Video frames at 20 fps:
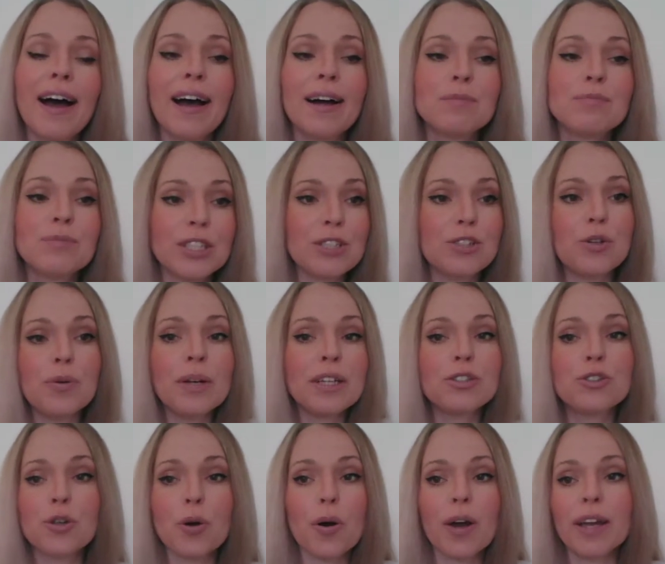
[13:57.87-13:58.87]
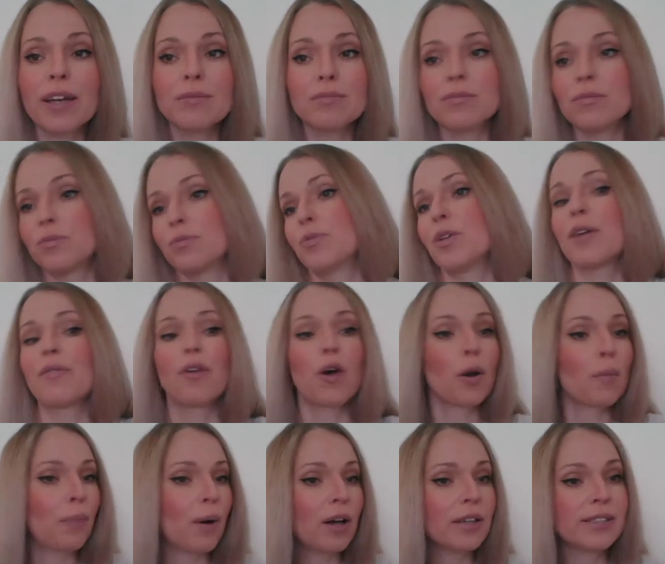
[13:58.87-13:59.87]
did you enjoy
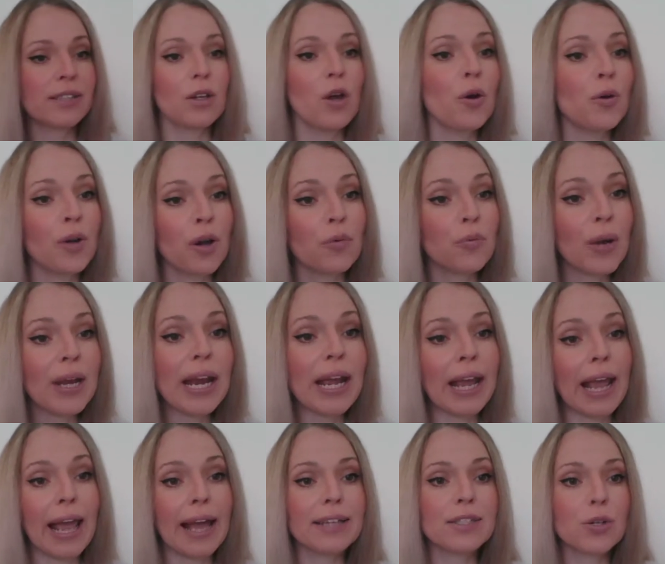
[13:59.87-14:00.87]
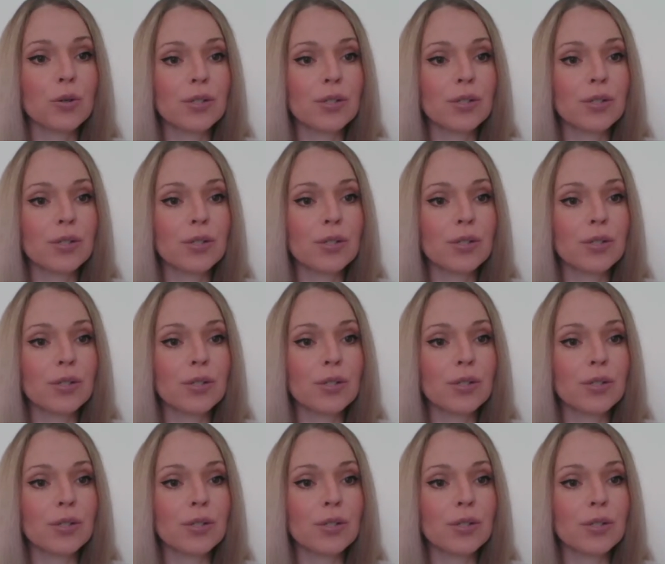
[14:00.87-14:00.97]
whatever, Barcelona winning it or